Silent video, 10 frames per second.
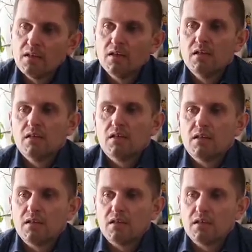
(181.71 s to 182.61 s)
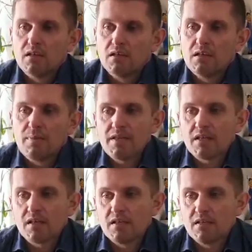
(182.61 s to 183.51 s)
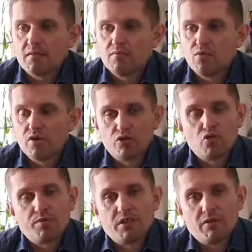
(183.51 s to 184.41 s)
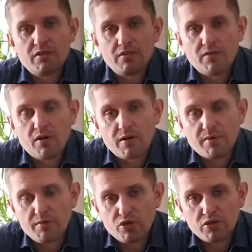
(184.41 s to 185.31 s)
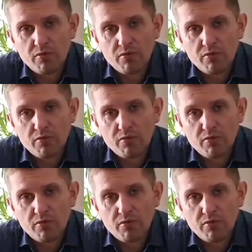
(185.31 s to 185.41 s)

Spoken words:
of the industrial manufacturers and so on, so further.